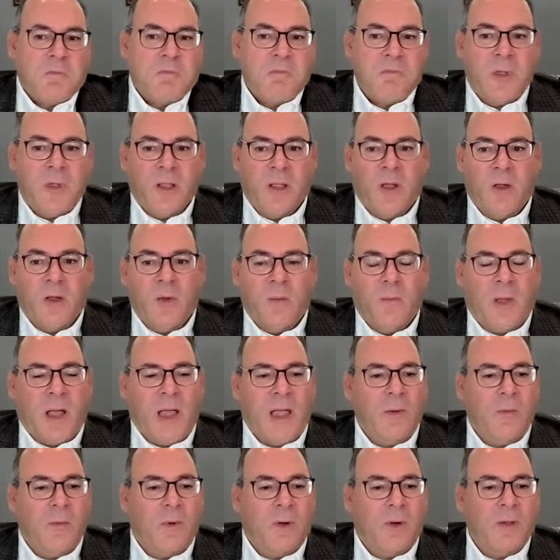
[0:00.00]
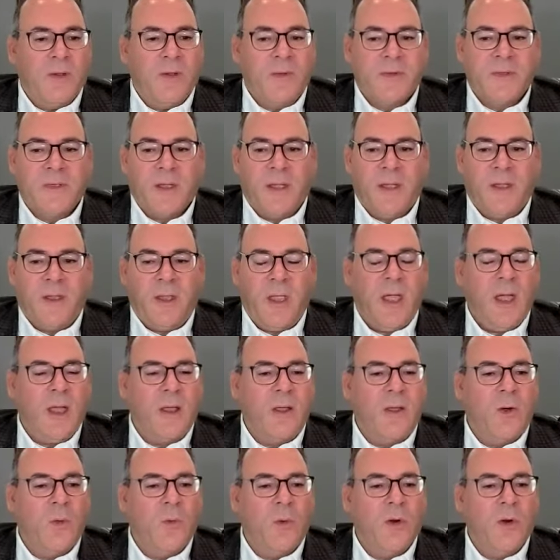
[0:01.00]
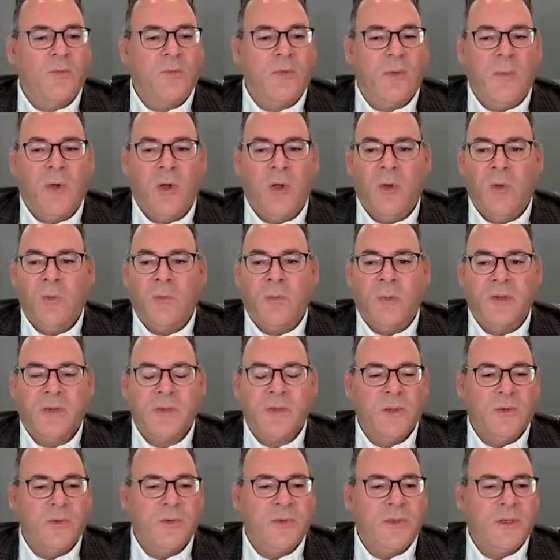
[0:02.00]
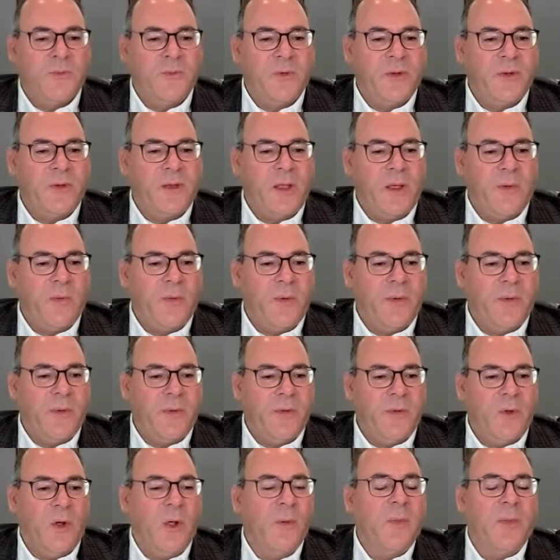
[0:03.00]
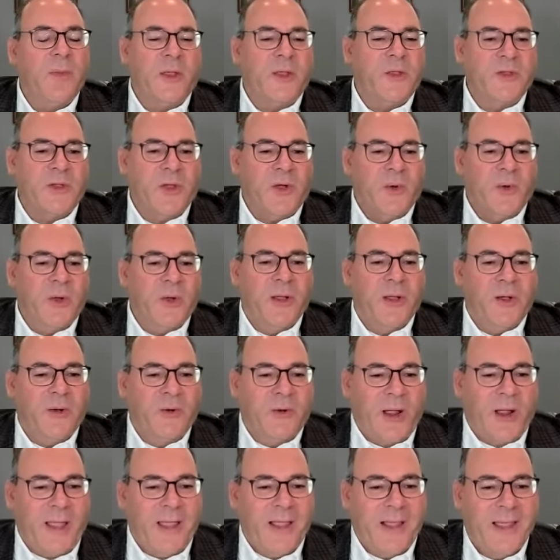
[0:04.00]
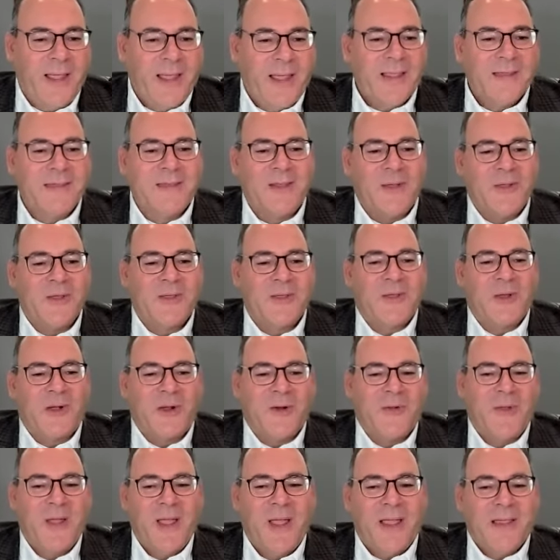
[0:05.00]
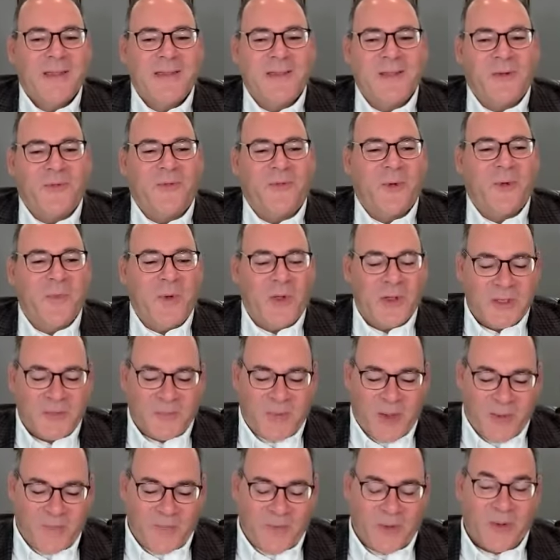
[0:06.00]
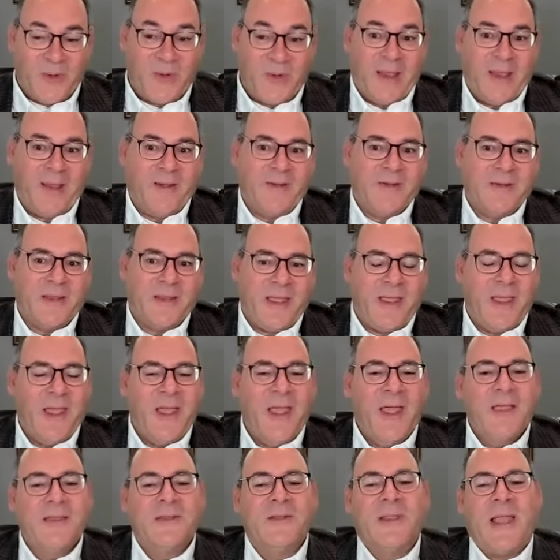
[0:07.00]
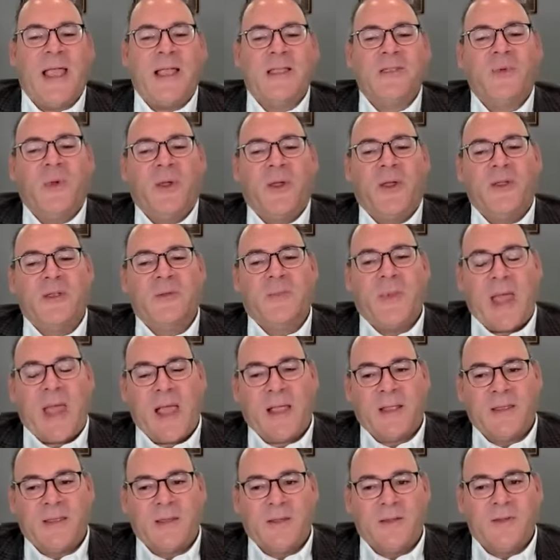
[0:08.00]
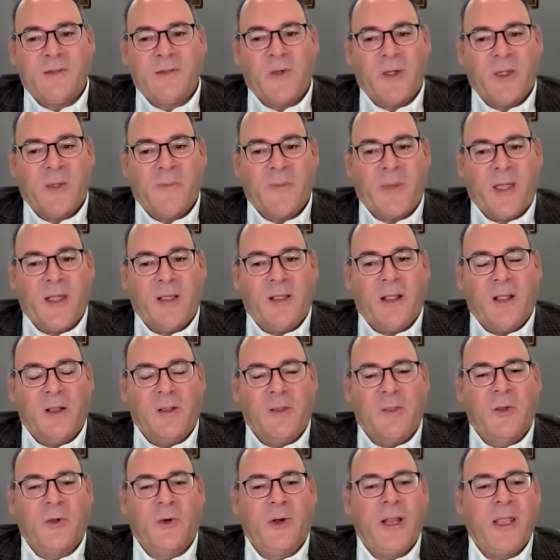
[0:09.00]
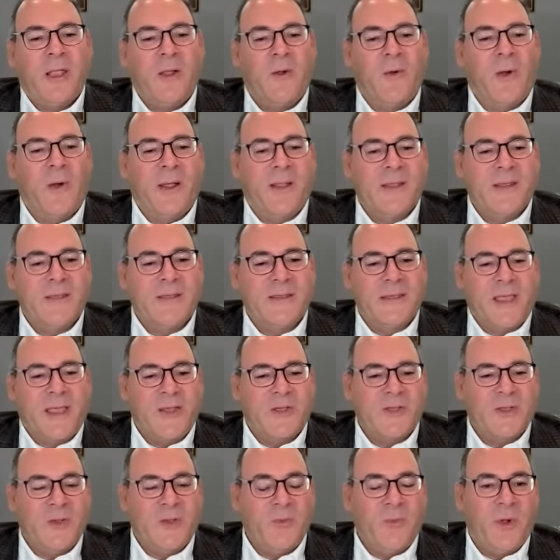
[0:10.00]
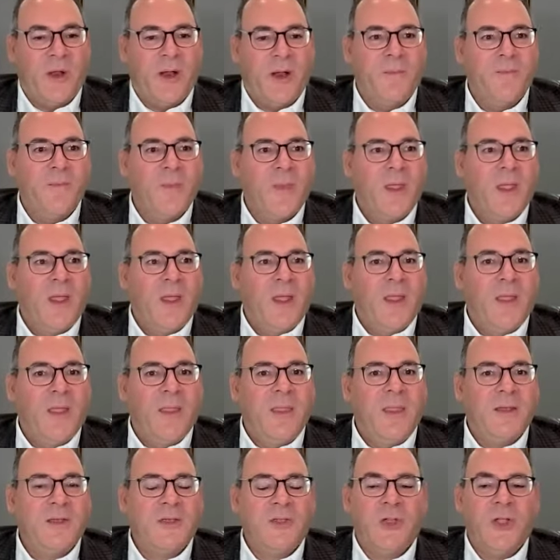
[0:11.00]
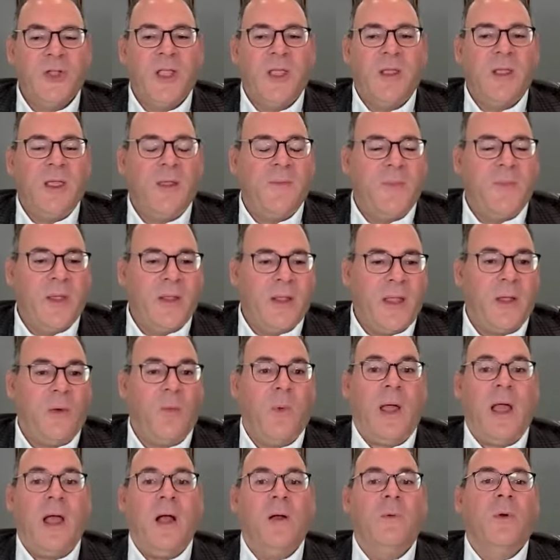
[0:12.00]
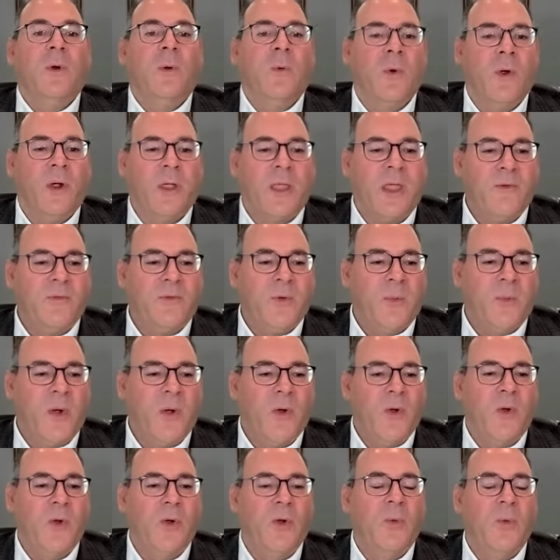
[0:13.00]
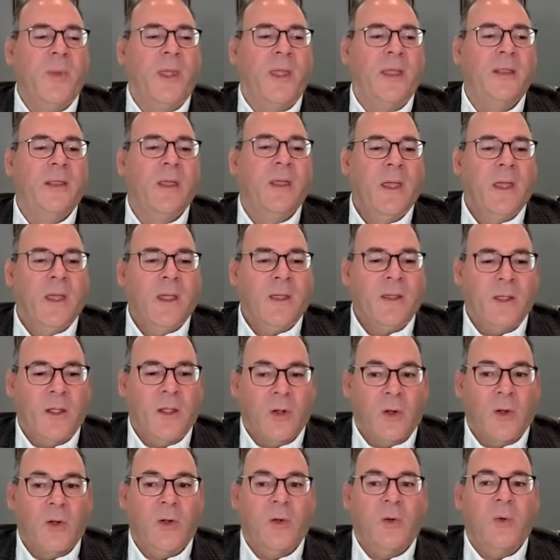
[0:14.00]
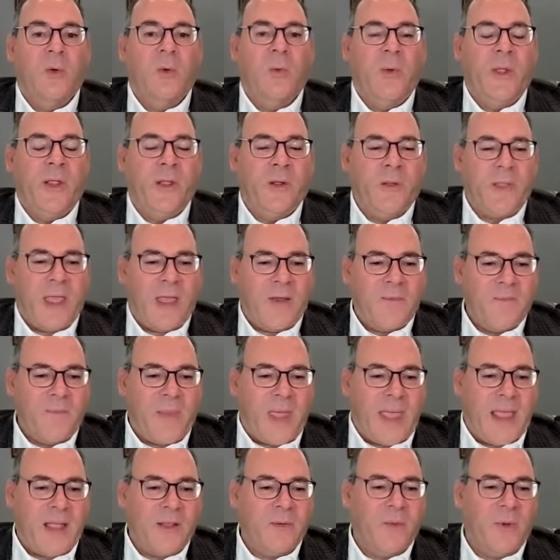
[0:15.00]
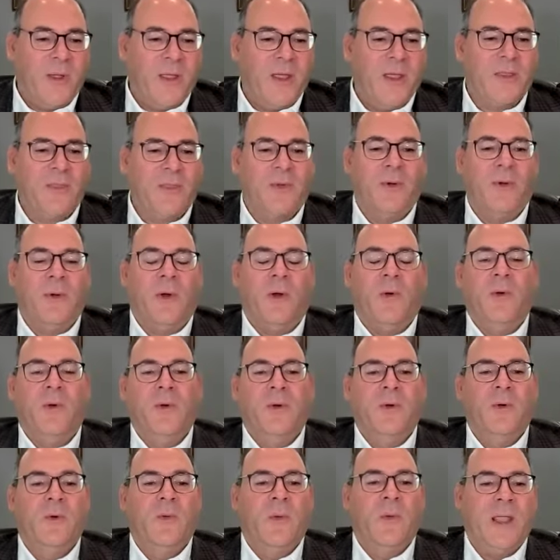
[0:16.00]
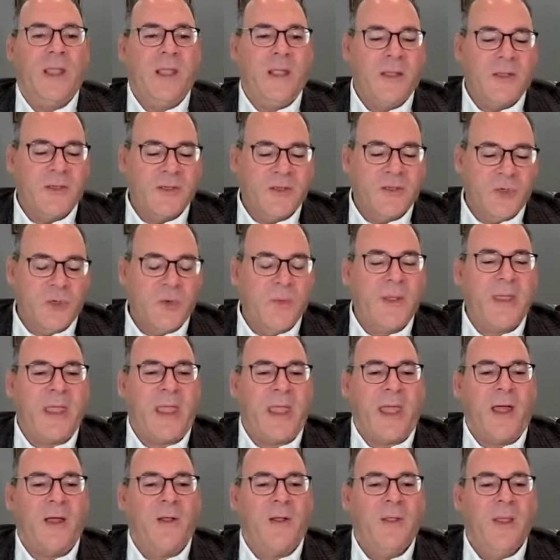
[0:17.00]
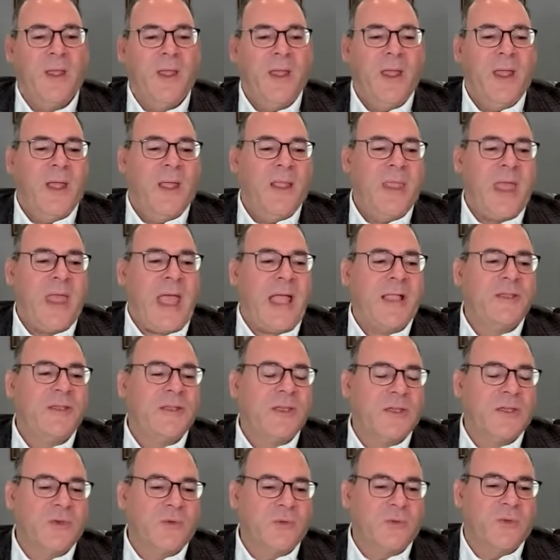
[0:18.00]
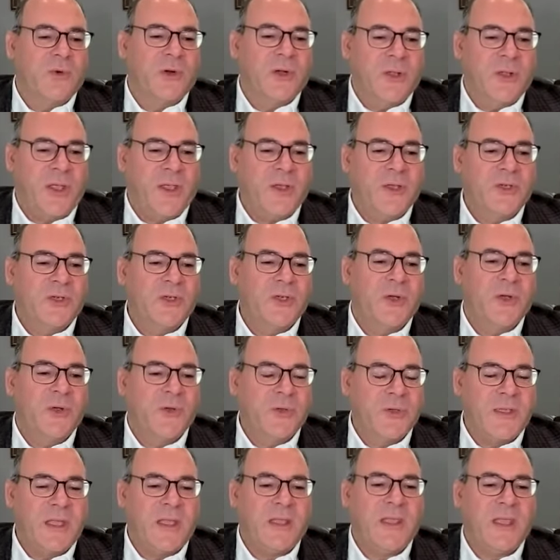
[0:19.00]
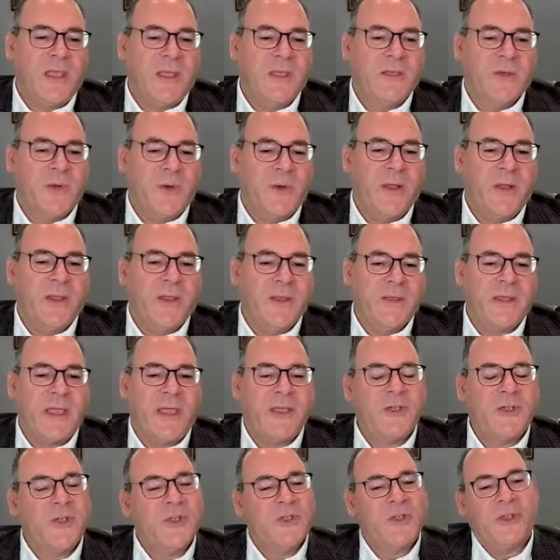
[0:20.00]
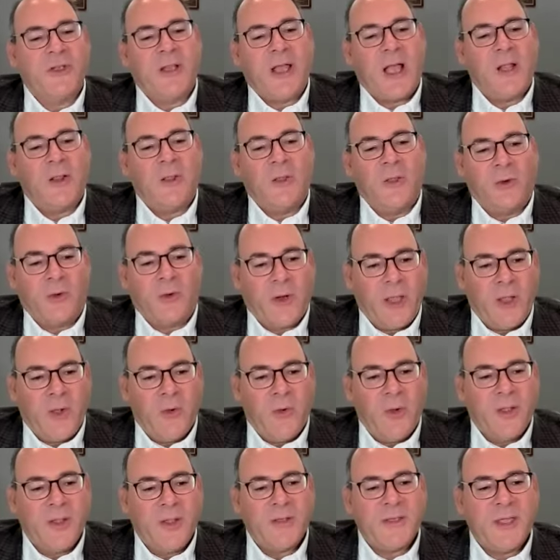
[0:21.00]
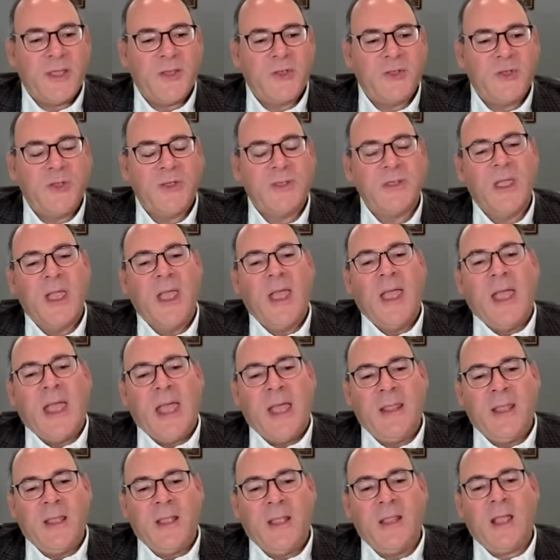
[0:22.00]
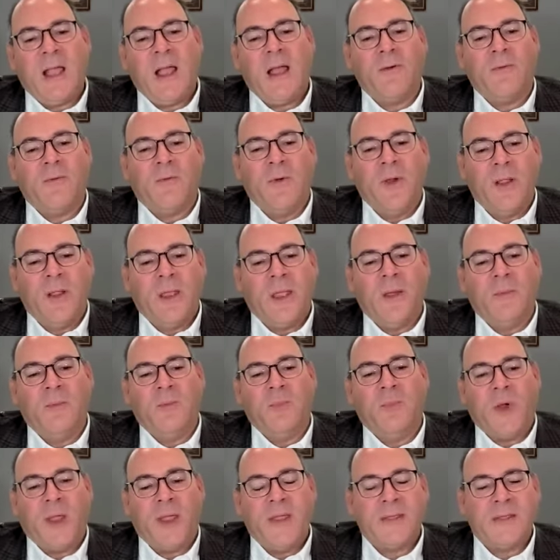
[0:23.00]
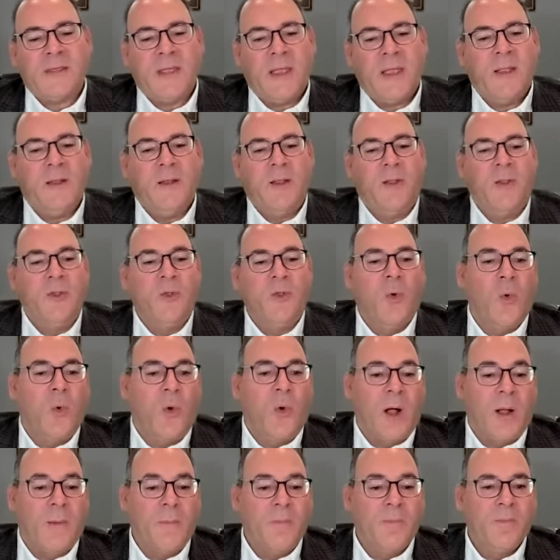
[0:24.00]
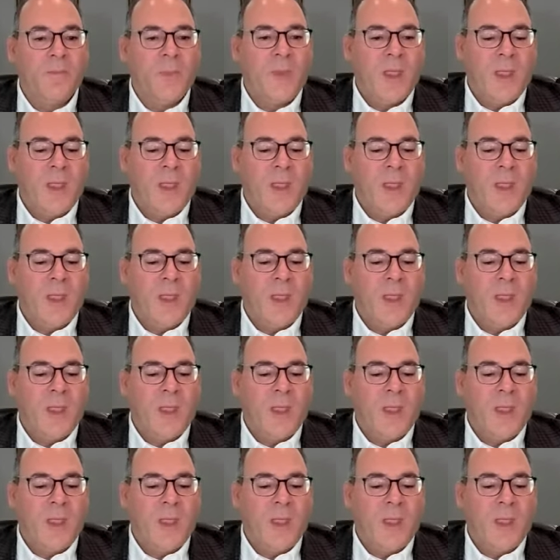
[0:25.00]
You know, in my world, it was like, yeah, go work from home. It's no different than we would normally do, right? So, right. so, so for most people, like, it's like, so that's what goes back to talking about a learning organization where this shouldn't have been like, wow, we're working from home, and you know, oh, we don't have bandwidth, or oh, we need a Zoom account that just really shows that these organizations are not learning organizations and they're not really embracing the norm.